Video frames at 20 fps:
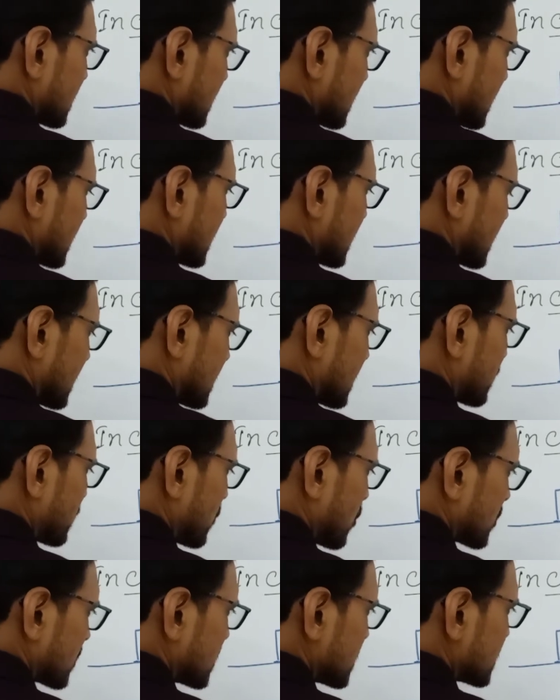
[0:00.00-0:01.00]
and another
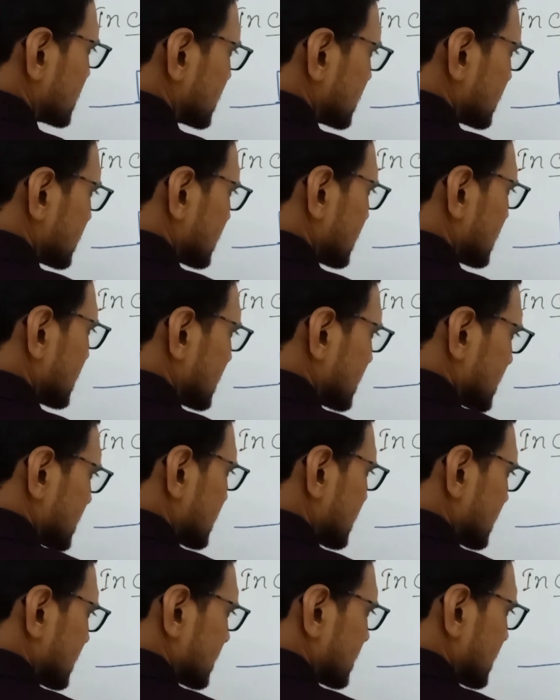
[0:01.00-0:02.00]
block is
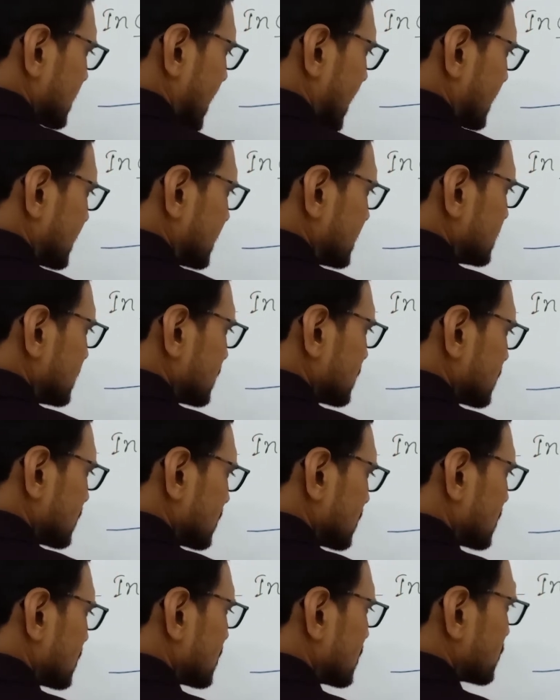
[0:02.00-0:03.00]
hanging
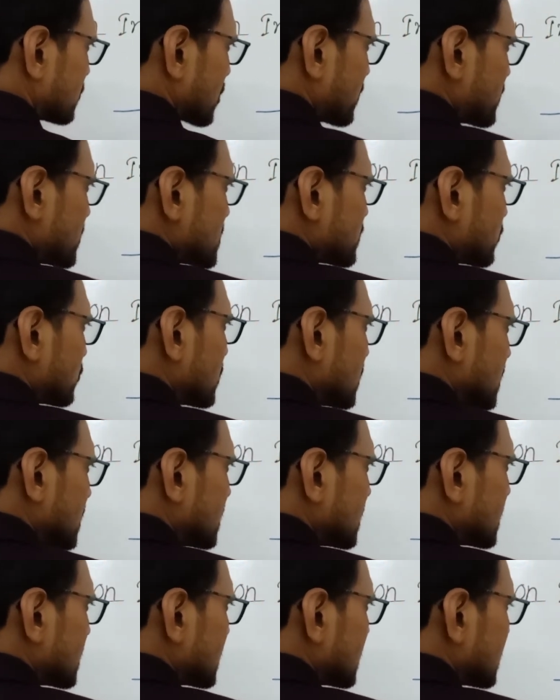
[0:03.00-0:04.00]
from this pulley.
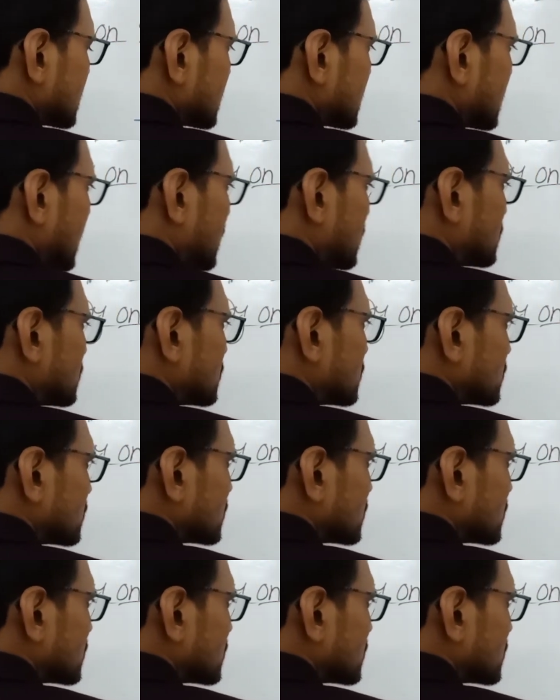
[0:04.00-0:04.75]
Now